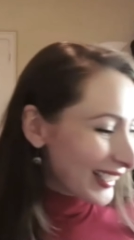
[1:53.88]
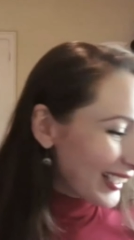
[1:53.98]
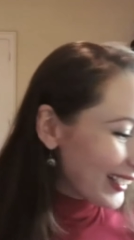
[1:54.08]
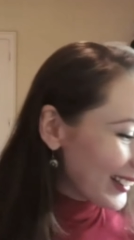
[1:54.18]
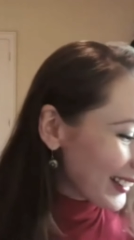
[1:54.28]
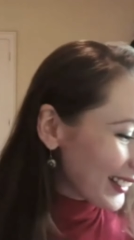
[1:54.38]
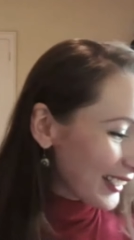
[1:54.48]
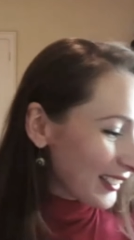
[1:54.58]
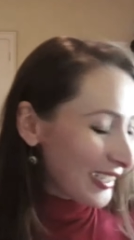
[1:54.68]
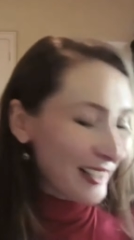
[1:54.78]
And
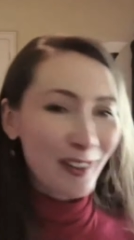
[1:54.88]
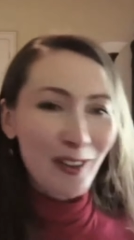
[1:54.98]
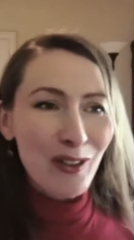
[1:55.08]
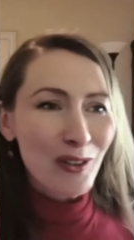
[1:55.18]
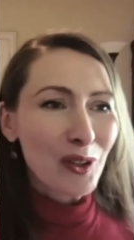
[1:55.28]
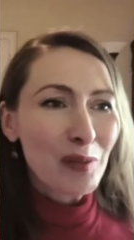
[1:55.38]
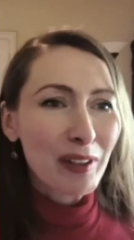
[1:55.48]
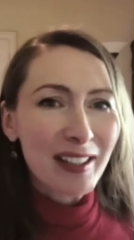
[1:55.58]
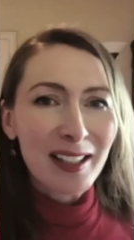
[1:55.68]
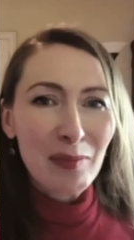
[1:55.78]
I'll also talk
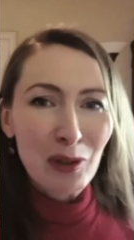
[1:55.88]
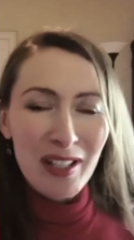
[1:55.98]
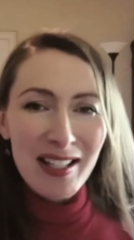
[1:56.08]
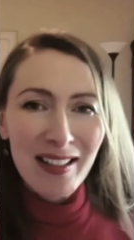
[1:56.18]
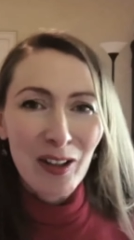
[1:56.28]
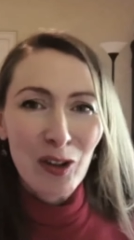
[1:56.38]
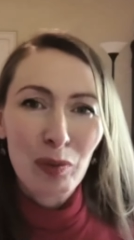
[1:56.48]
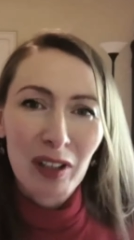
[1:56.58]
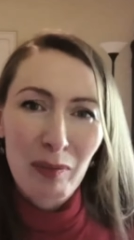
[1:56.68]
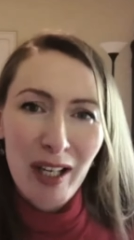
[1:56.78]
about the community that
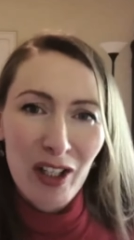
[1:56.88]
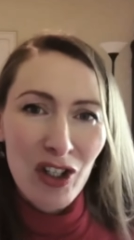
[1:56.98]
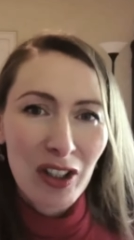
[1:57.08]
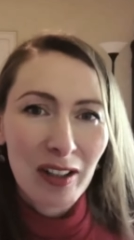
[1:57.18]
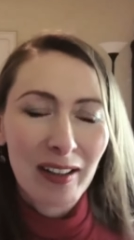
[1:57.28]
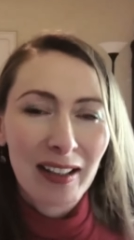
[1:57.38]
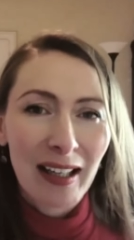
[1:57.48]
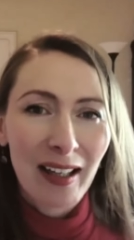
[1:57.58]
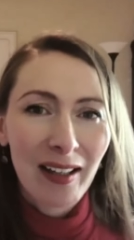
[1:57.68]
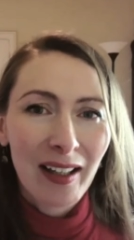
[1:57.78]
Robert mentioned
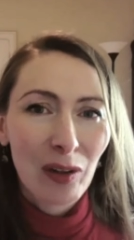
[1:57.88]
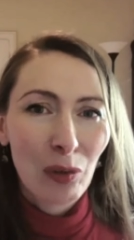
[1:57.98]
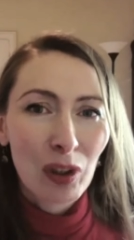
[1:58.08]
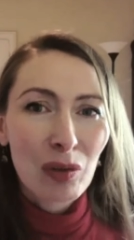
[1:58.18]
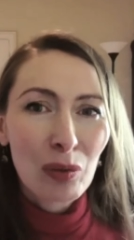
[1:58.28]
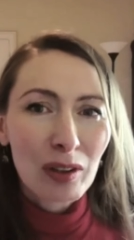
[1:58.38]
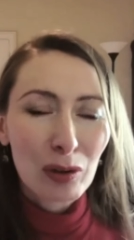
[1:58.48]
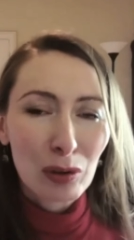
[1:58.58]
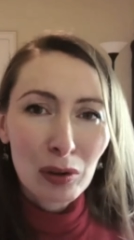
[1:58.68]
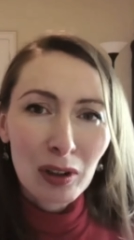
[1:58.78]
and what we
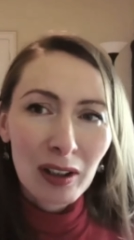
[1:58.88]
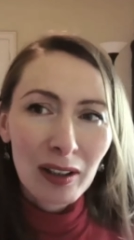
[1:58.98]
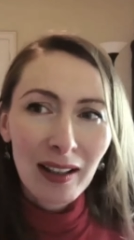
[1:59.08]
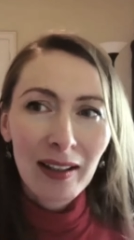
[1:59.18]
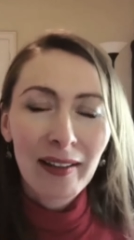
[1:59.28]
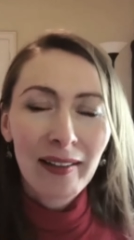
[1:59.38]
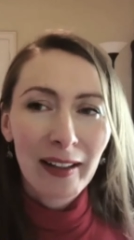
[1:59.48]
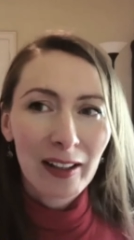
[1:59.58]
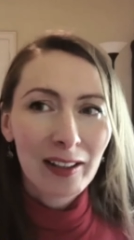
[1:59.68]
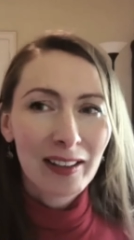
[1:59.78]
do
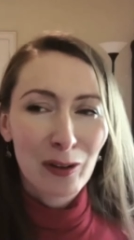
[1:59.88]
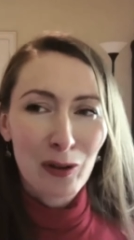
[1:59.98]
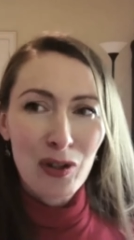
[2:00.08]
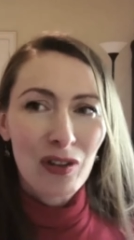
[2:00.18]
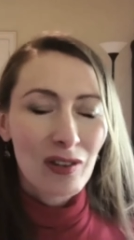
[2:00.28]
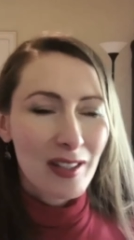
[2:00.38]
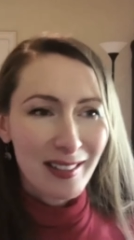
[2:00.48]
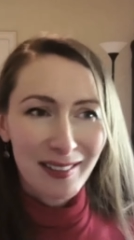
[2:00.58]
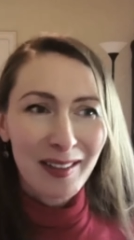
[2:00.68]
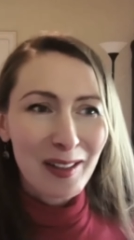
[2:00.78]
there. And also there is
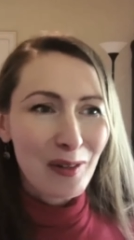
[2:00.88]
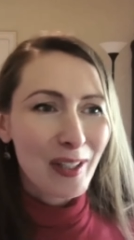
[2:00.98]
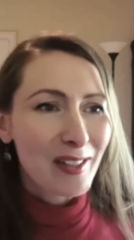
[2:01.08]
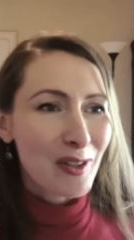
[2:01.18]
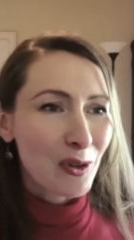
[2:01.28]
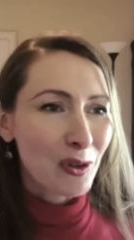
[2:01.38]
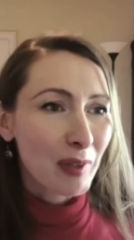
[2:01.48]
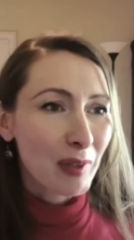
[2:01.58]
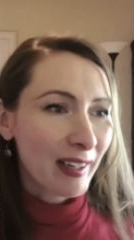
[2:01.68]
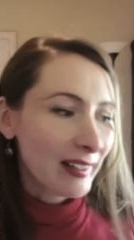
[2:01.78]
quite a story
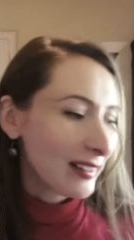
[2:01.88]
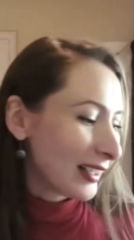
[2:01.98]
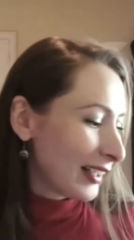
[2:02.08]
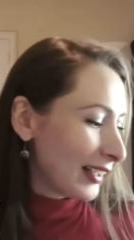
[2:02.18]
behind.